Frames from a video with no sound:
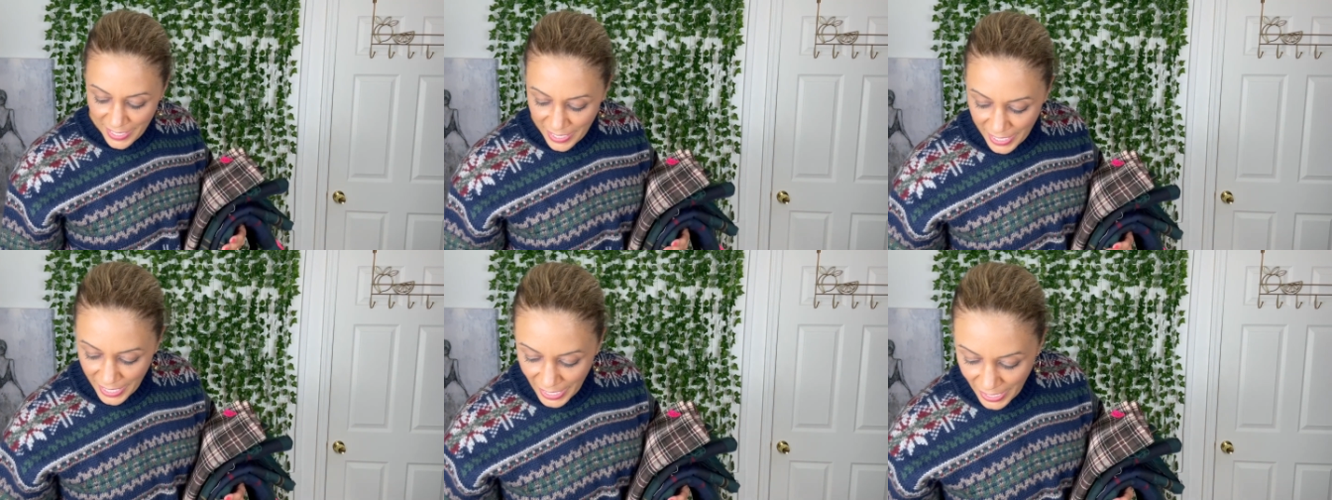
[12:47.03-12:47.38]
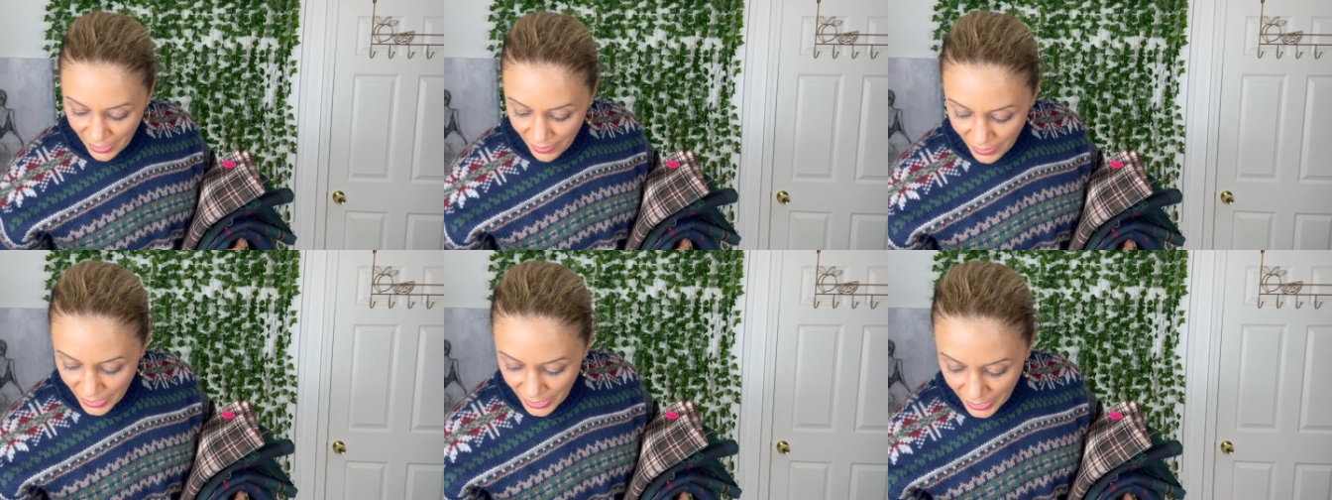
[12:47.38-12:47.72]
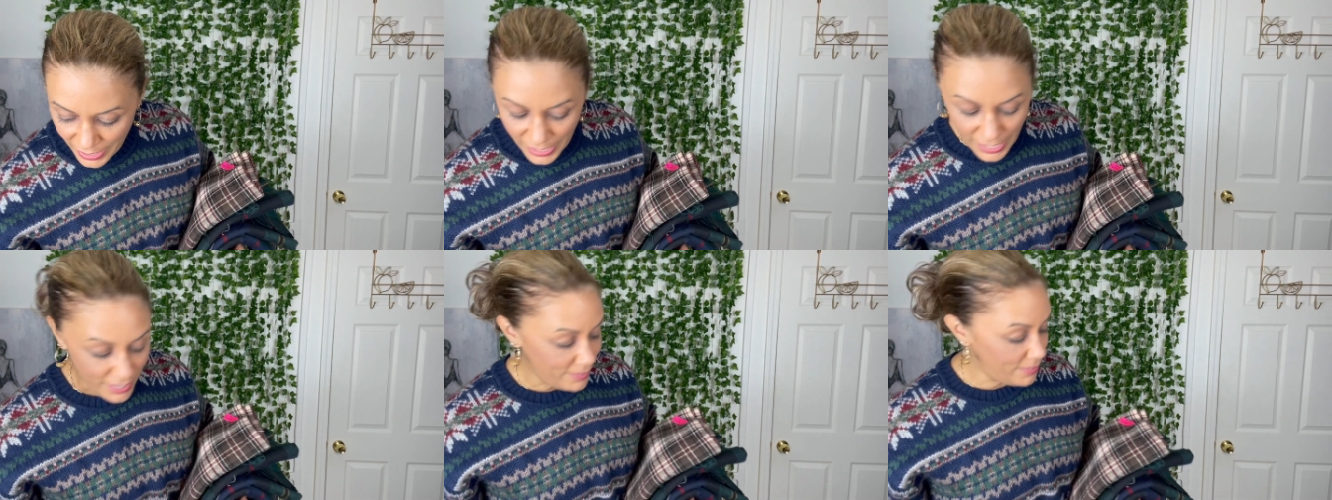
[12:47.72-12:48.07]
And then I
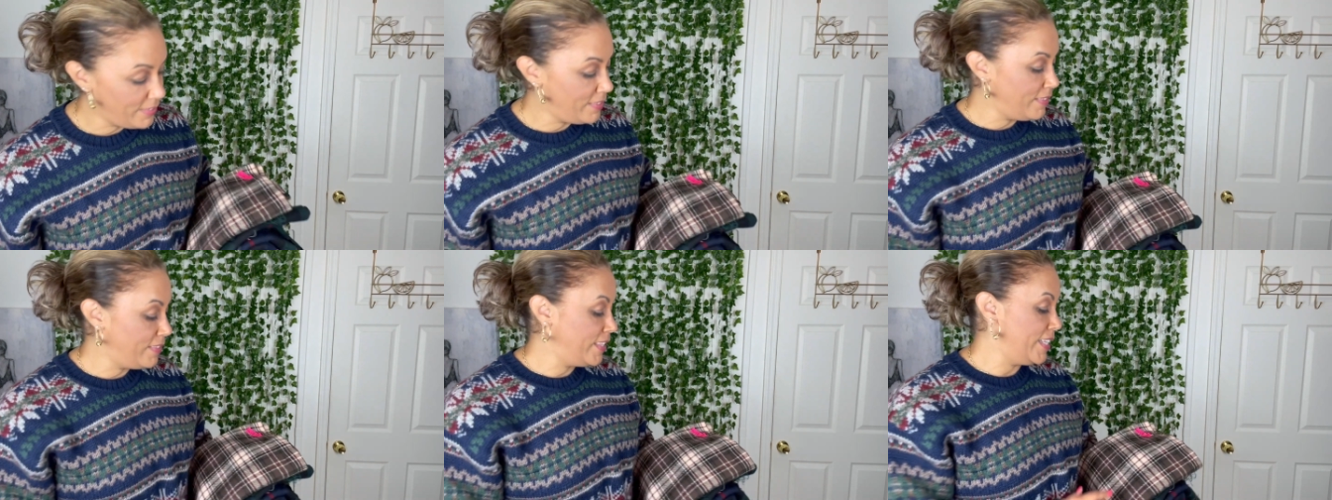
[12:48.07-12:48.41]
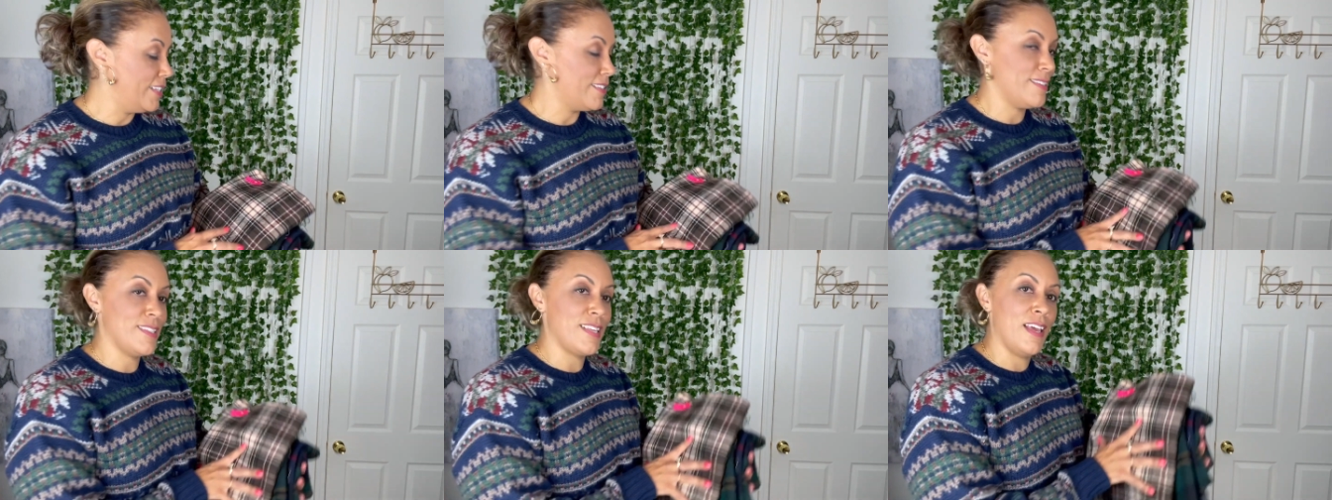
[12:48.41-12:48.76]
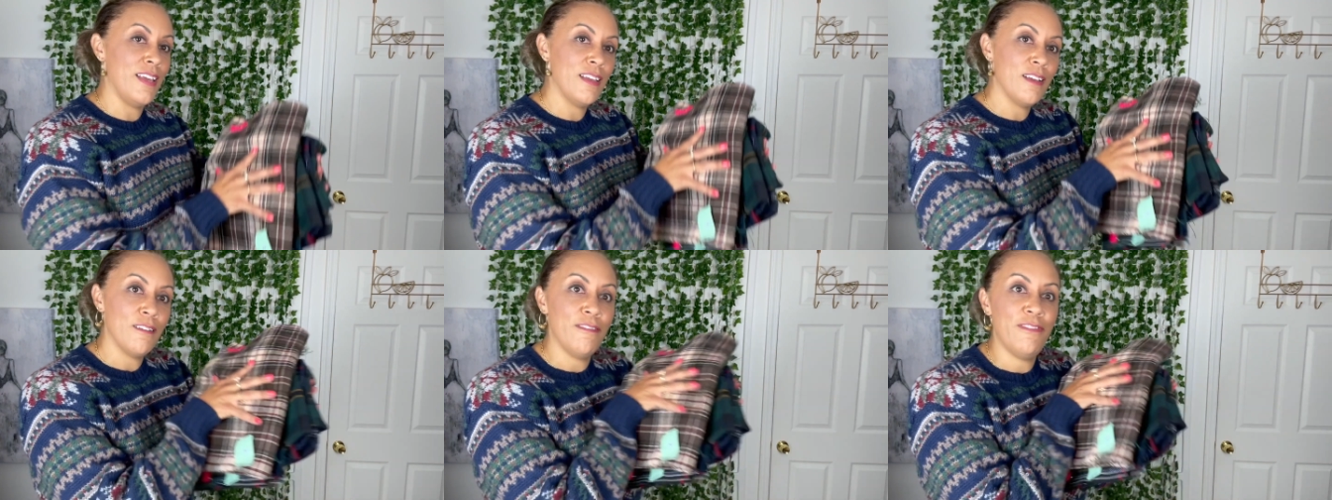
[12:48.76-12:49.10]
got this
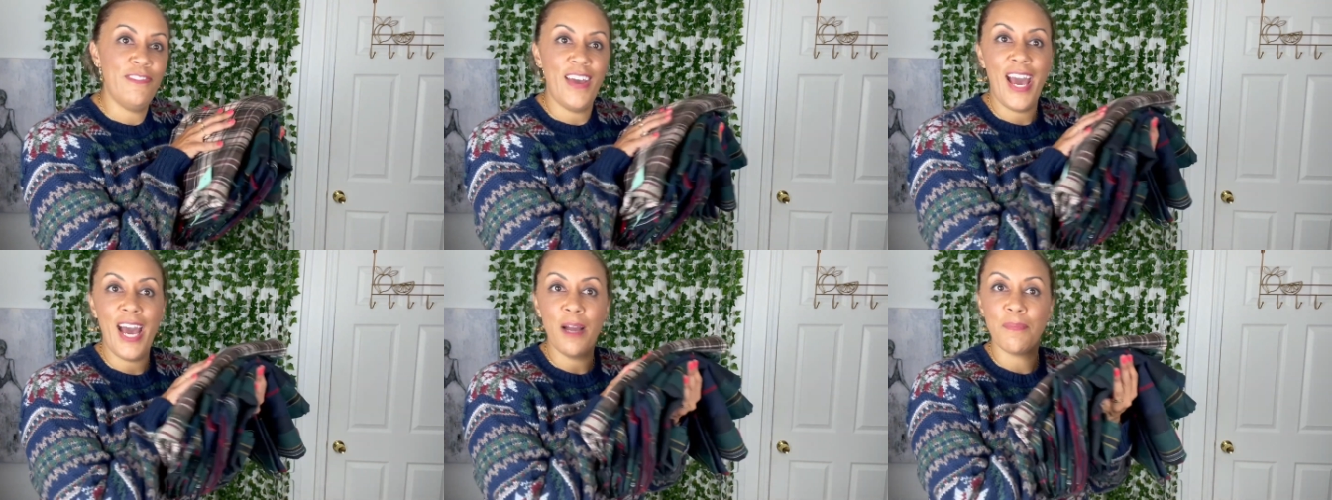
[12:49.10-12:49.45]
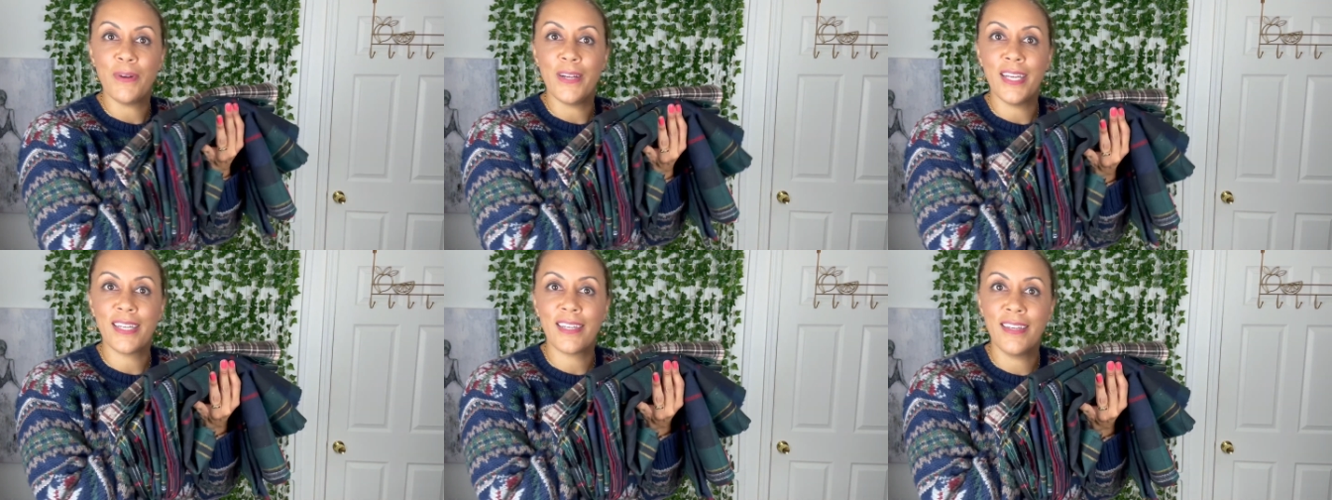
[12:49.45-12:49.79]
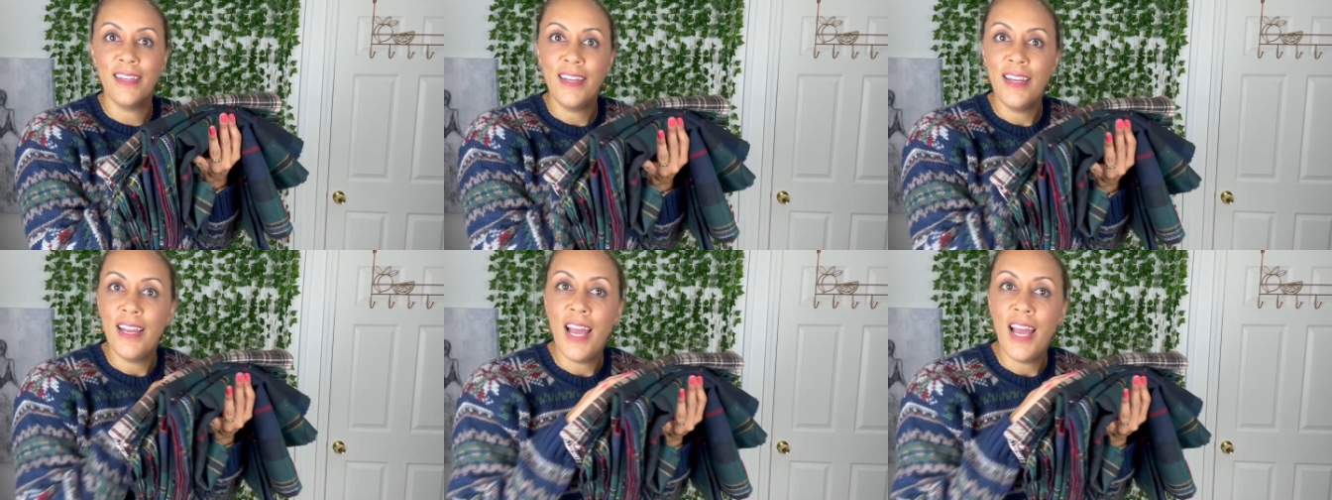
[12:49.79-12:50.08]
fabric.